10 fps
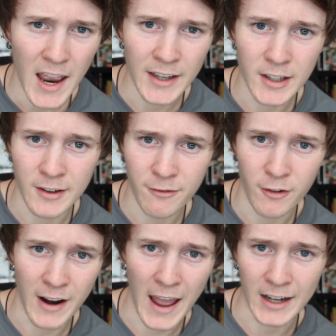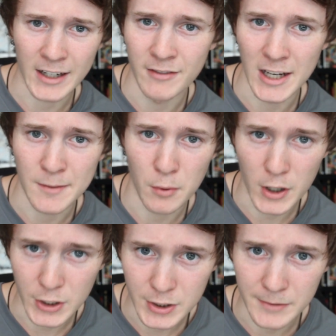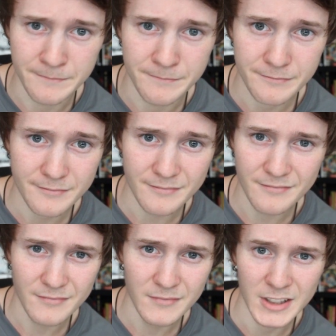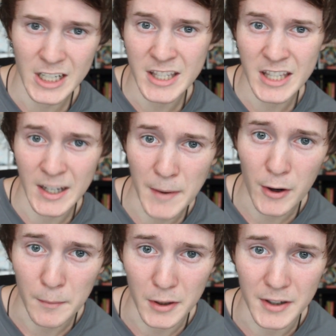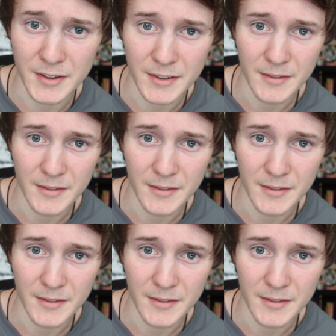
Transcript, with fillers: and does it for an act of desperation. Just think about it, please.